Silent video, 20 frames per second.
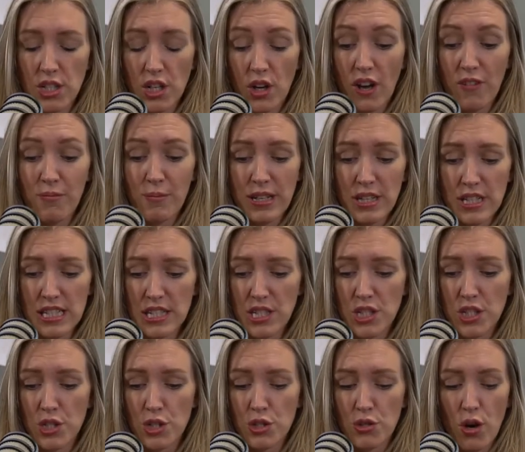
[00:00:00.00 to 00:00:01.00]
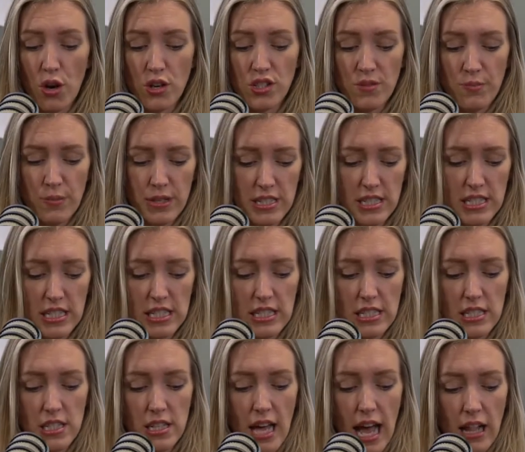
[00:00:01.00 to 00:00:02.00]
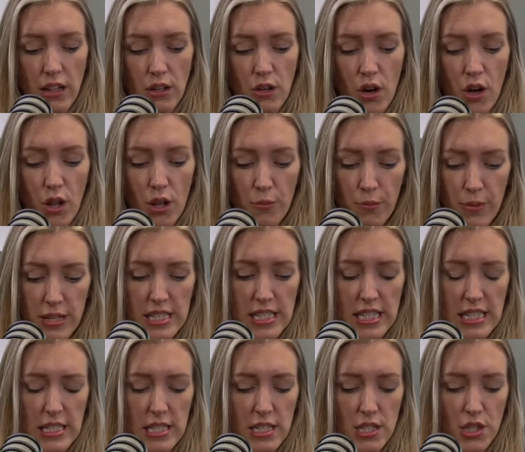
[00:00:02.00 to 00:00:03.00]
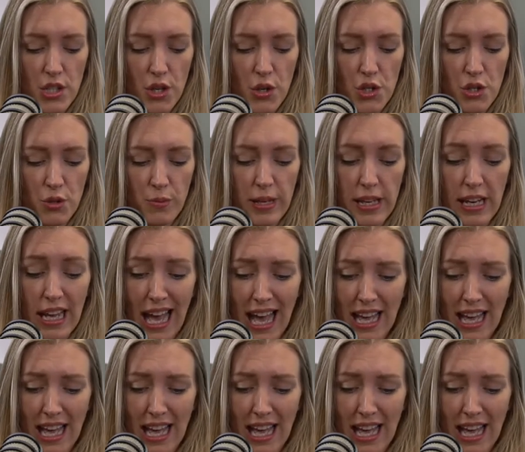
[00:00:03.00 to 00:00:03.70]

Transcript: you know i've been addicted to drugs i've been addicted to alcohol i've been addicted to social media